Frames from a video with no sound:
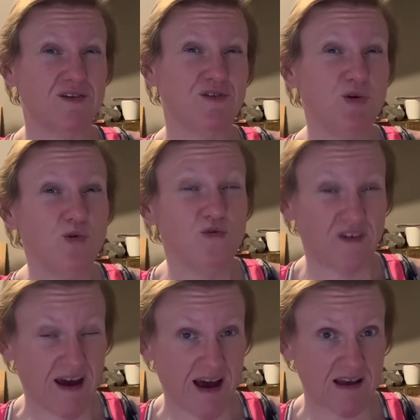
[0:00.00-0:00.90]
too
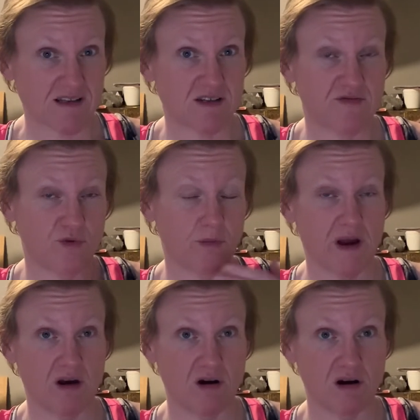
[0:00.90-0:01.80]
fast for my
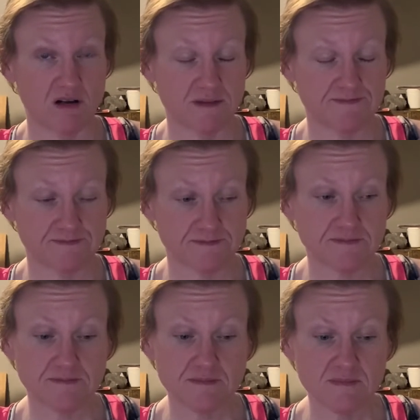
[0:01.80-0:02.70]
heart.
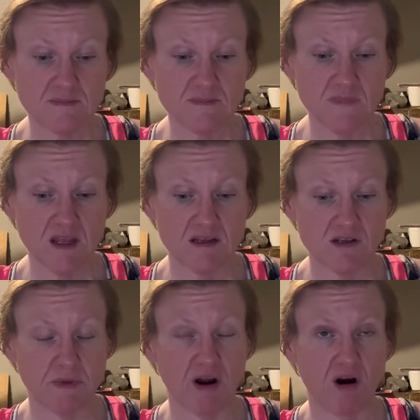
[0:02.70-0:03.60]

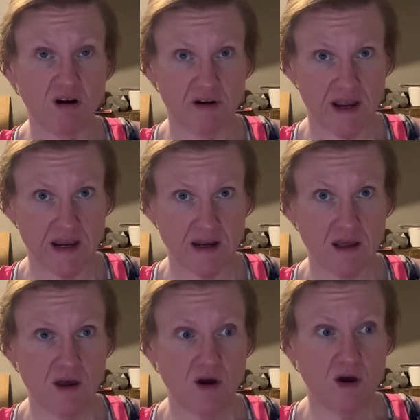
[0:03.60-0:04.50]
So my heart rate
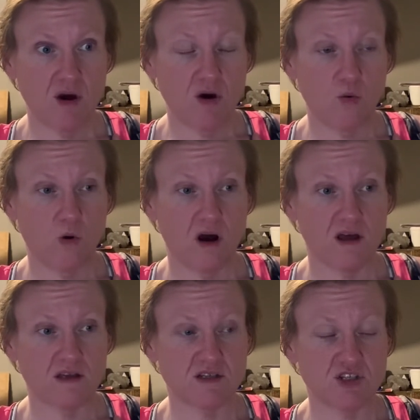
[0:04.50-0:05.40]

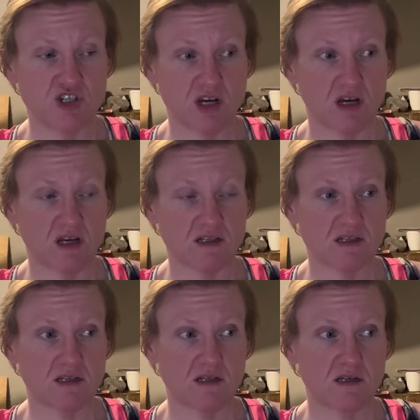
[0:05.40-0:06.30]
was
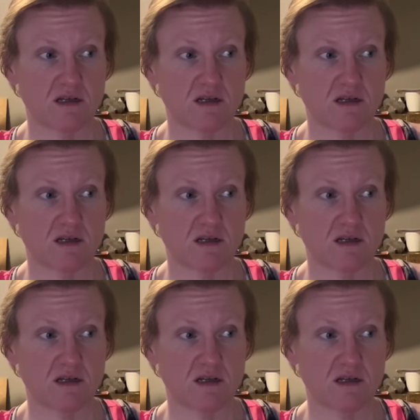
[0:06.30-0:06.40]
just